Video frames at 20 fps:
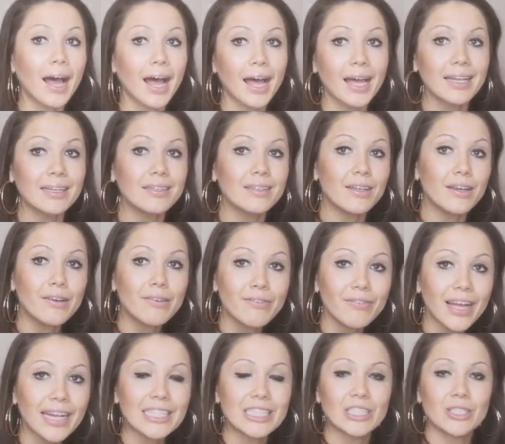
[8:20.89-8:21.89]
and
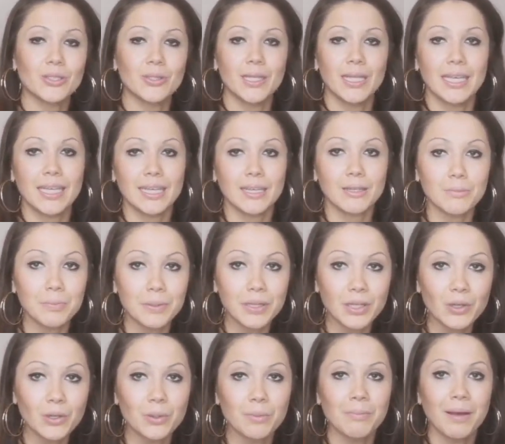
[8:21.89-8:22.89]
eventually it will
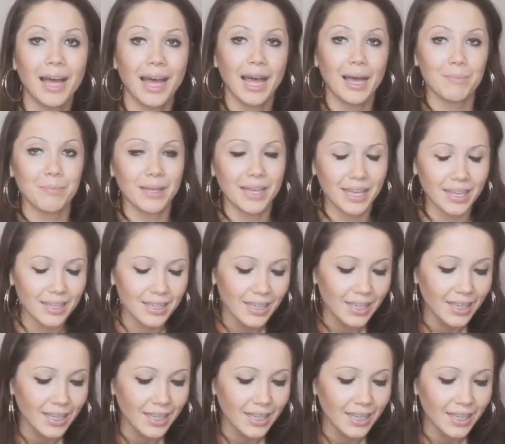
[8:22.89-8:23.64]
become habit.